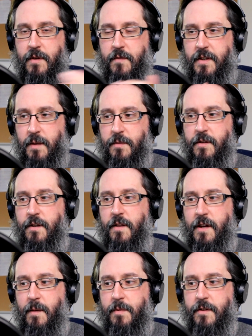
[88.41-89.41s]
I've attempted to do that
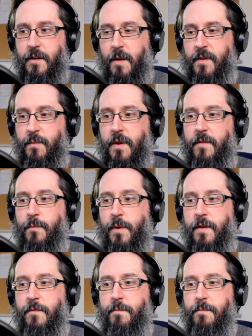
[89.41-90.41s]
a couple of times, and we
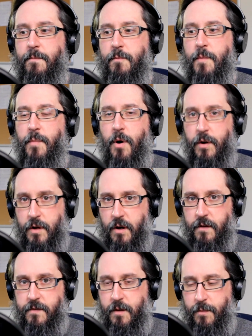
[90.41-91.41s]
were
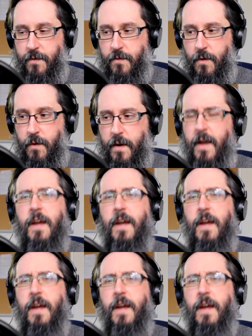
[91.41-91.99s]
podcasting before.